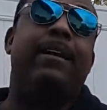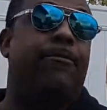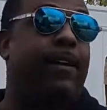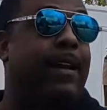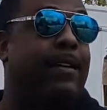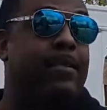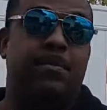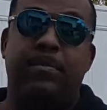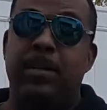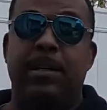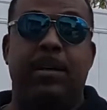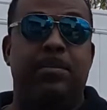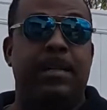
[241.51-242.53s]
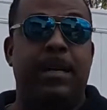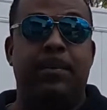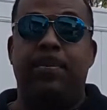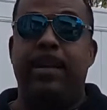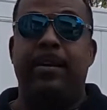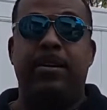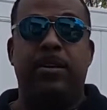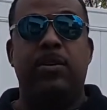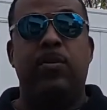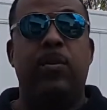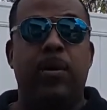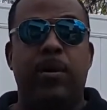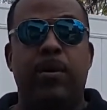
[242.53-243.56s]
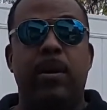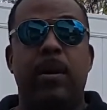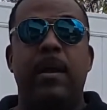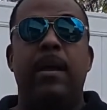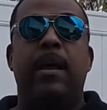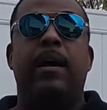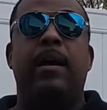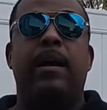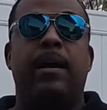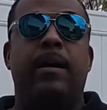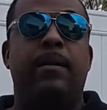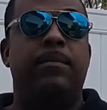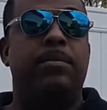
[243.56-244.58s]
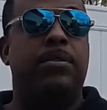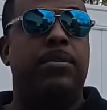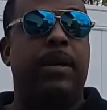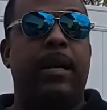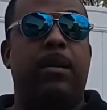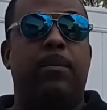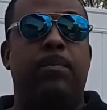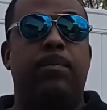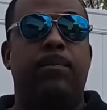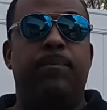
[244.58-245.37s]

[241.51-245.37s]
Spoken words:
And if I can, put out a good word to help,